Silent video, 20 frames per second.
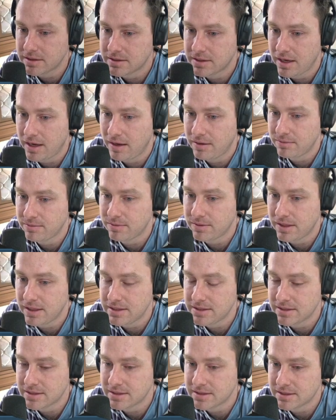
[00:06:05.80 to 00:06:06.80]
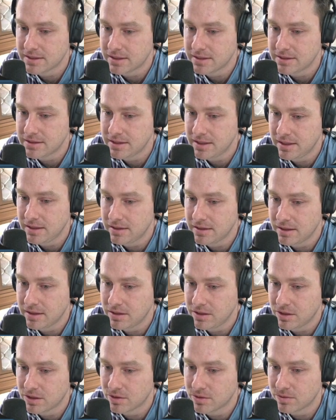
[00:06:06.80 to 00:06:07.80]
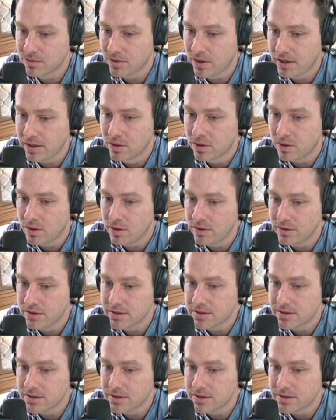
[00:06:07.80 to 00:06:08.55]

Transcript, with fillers: have less than 16, then you can run it on this